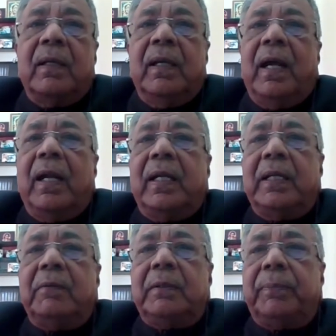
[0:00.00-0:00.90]
and deal
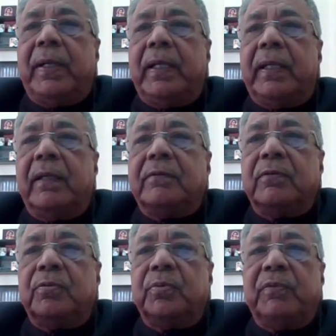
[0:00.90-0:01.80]
with pending
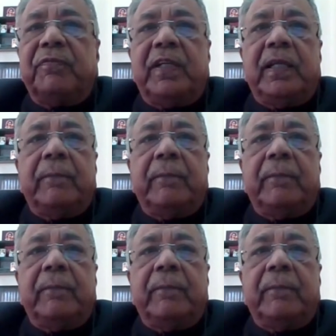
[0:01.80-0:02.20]
cases swiftly.